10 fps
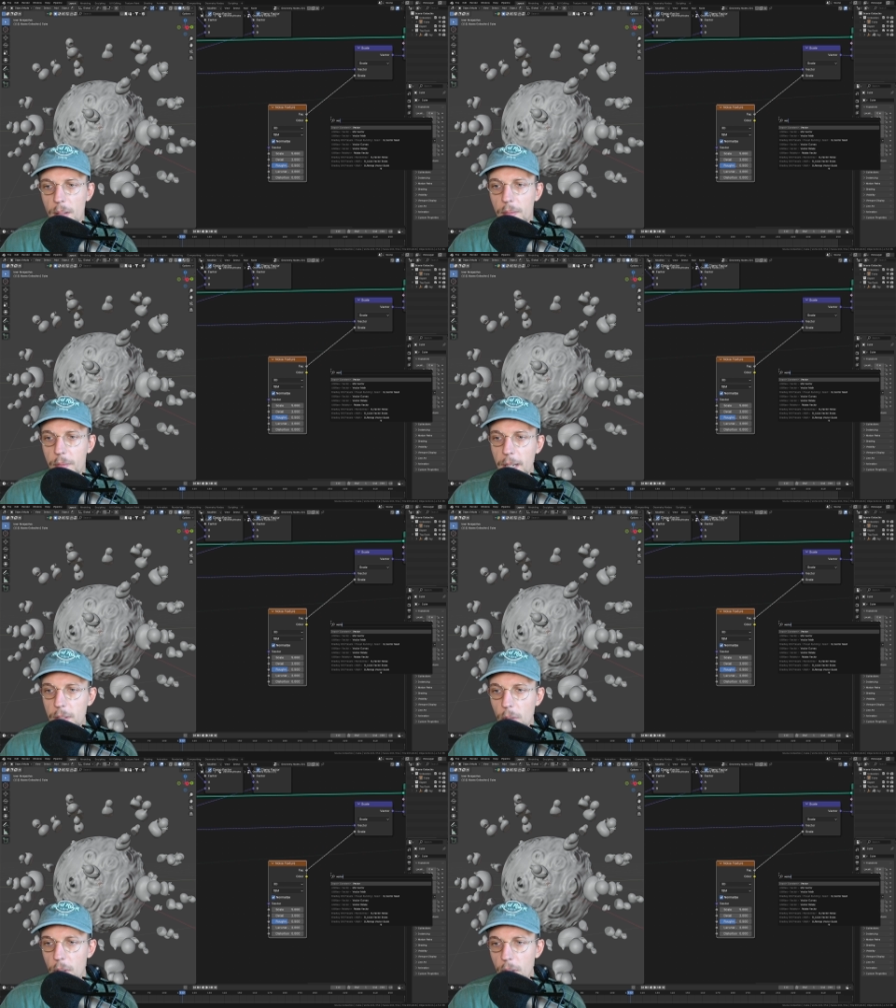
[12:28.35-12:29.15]

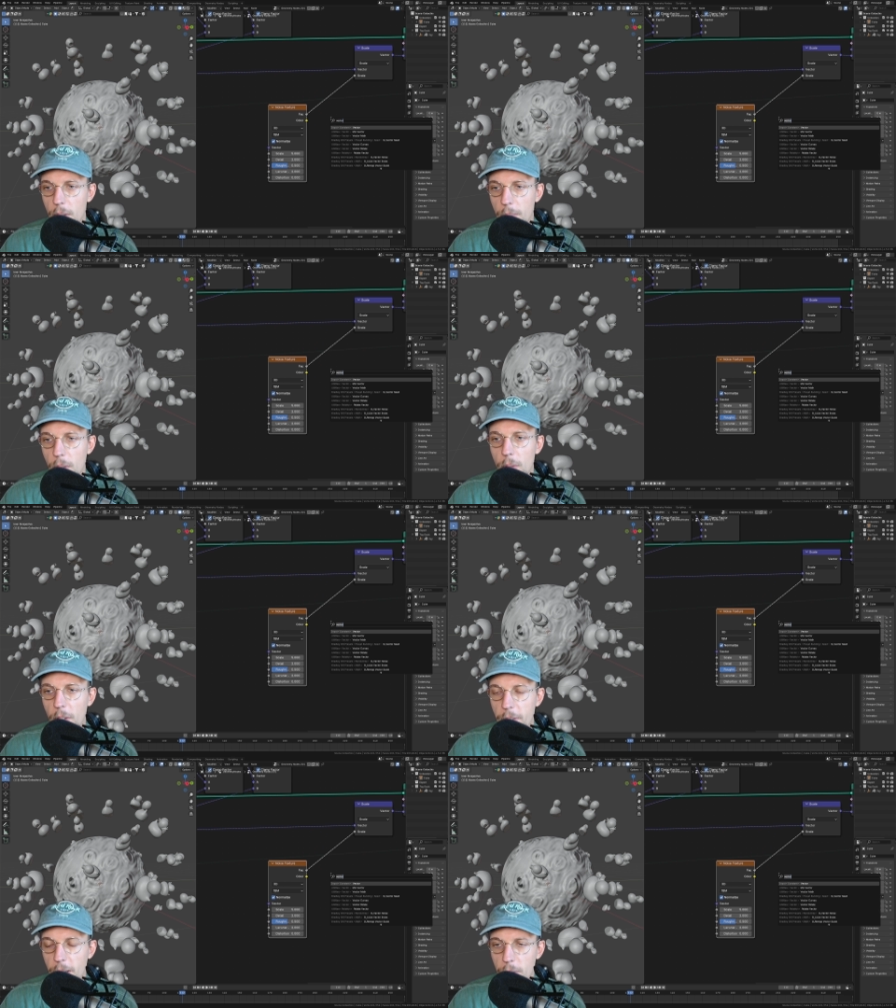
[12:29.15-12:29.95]
vector, no,
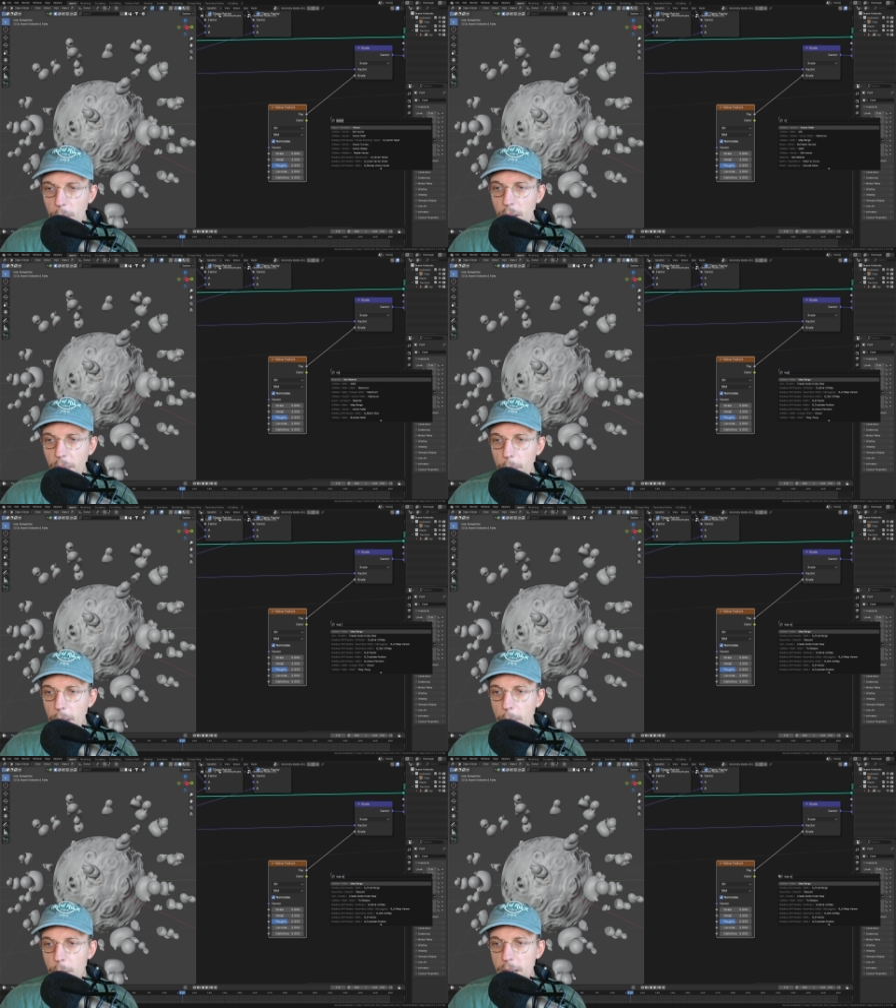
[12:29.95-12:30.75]
not vector math,
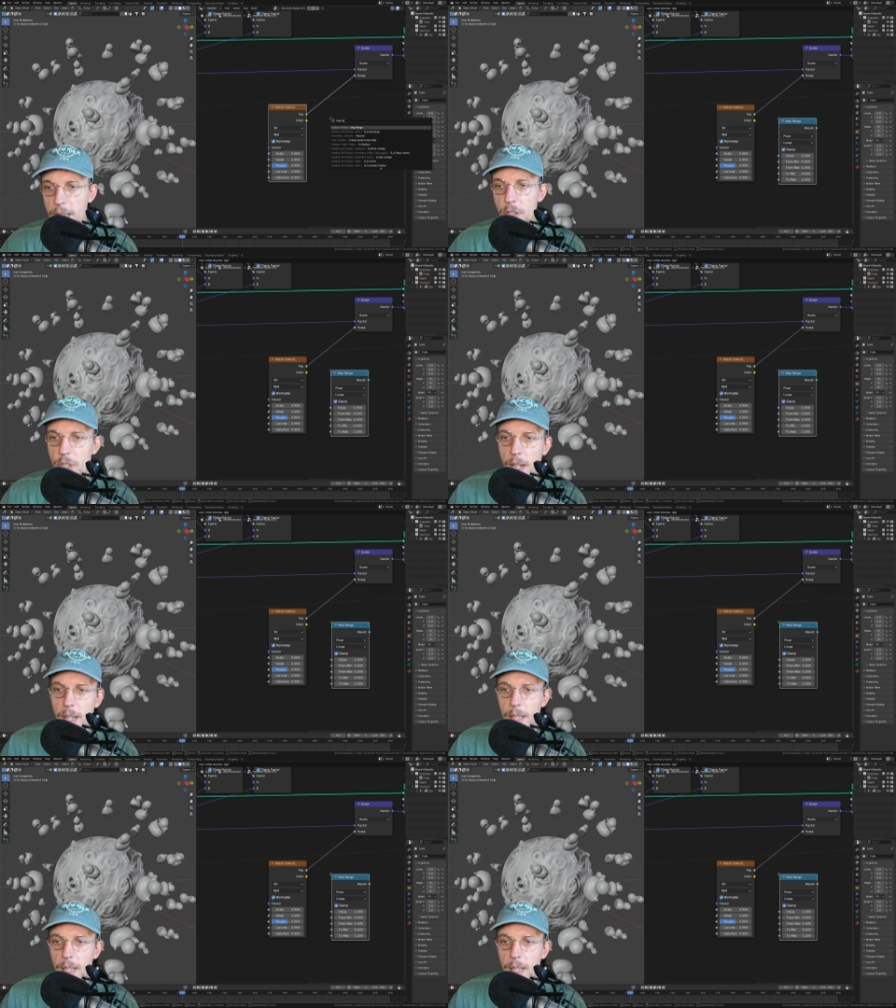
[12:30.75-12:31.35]
map range,